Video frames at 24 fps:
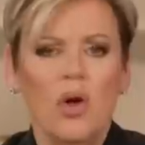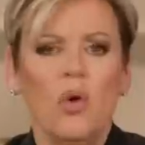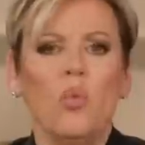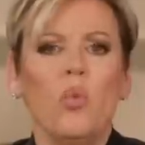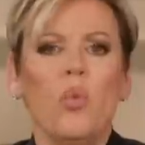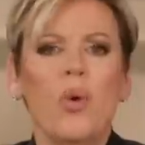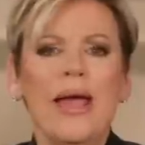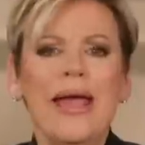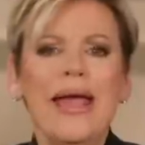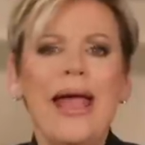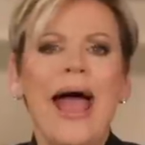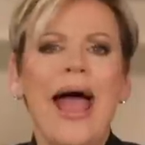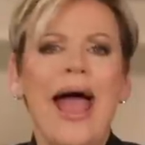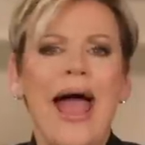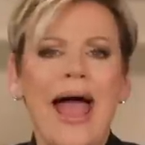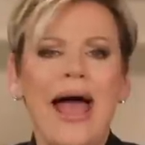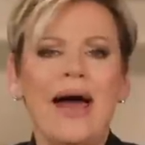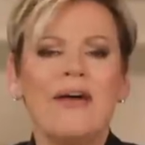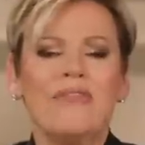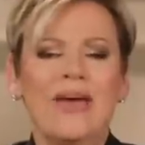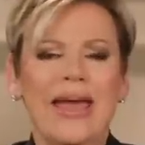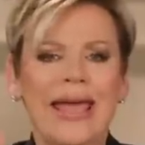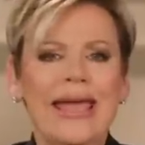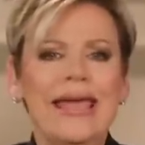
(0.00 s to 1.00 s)
We
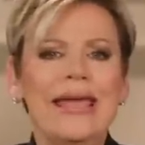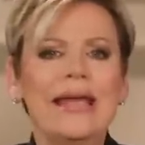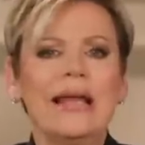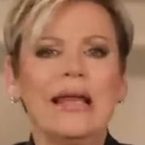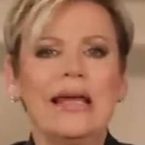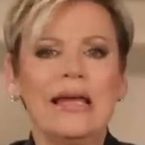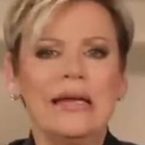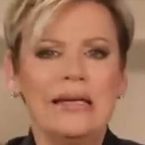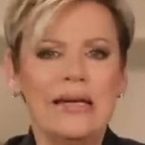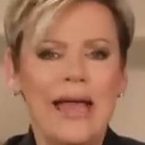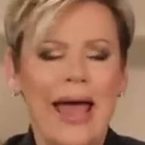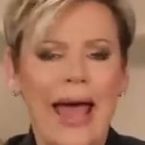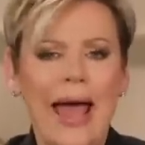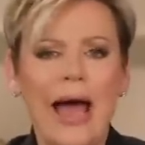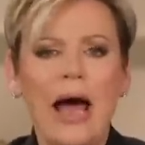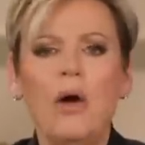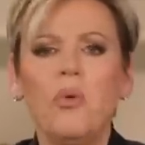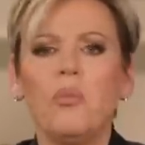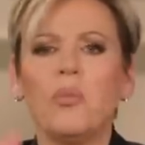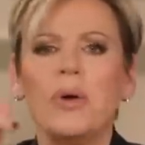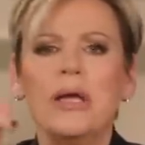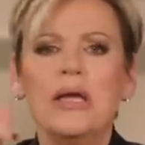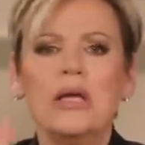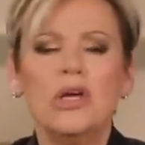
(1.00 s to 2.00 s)
have healing now
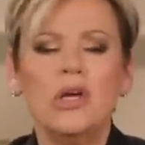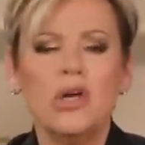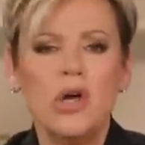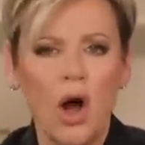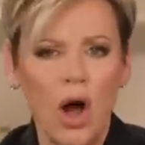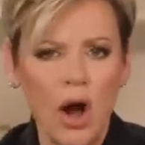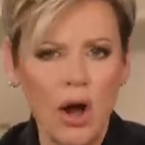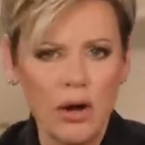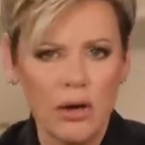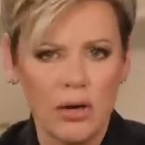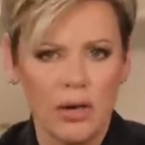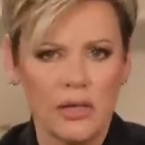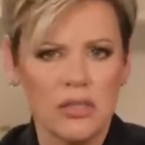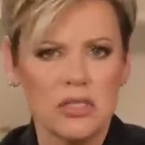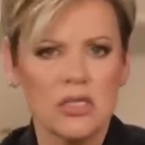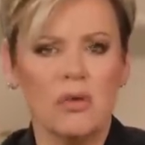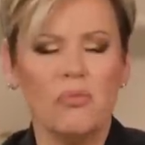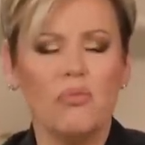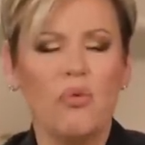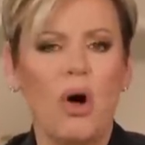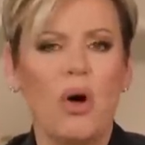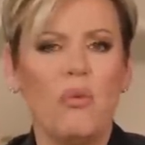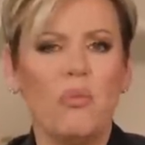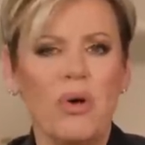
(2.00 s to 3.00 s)
regardless
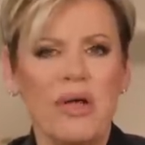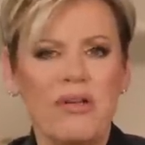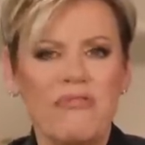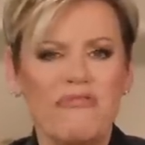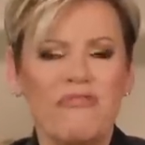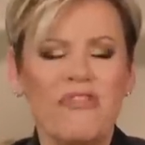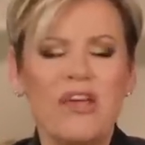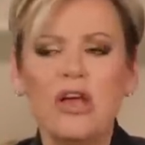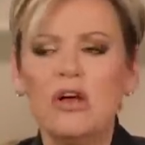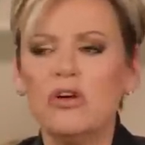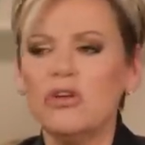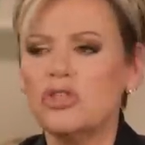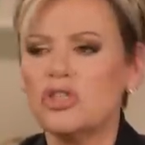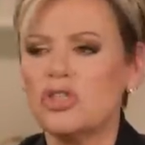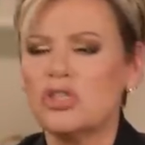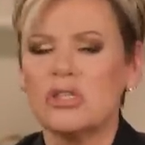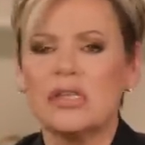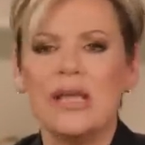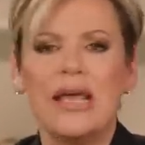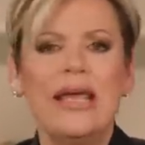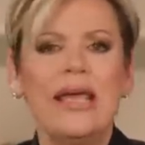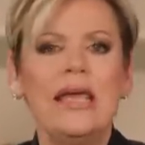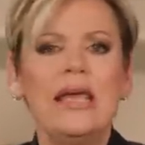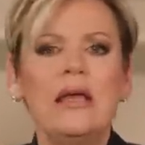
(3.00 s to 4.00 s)
of what we feel,
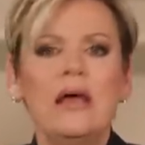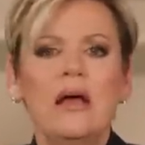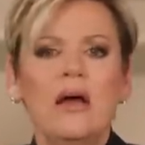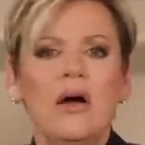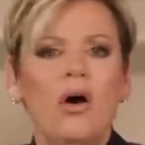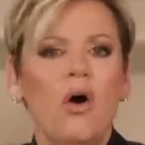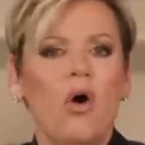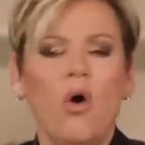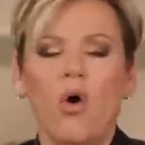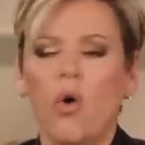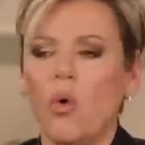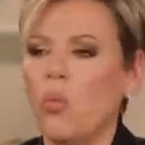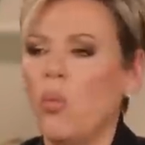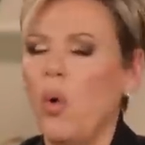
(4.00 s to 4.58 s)
see, or